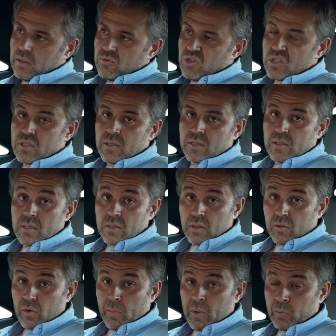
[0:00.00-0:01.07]
Just a
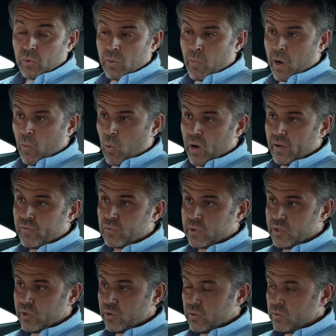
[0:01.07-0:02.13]
disagreement with my wife
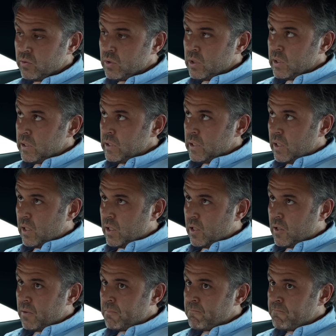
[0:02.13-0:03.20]
would do.
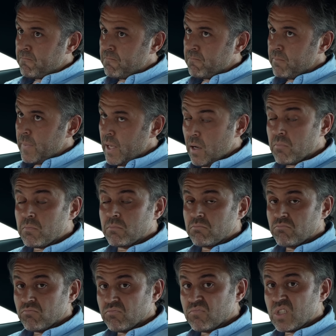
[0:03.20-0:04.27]
Yeah,
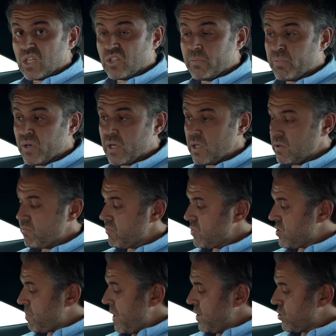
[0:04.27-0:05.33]
it's actually pretty
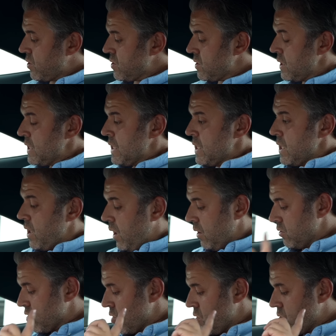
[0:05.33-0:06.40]
spacious. I
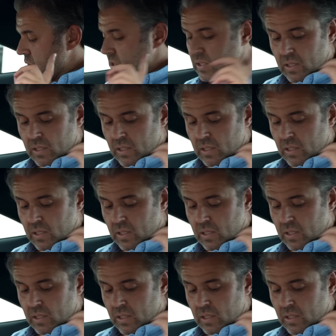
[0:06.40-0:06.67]
also noticed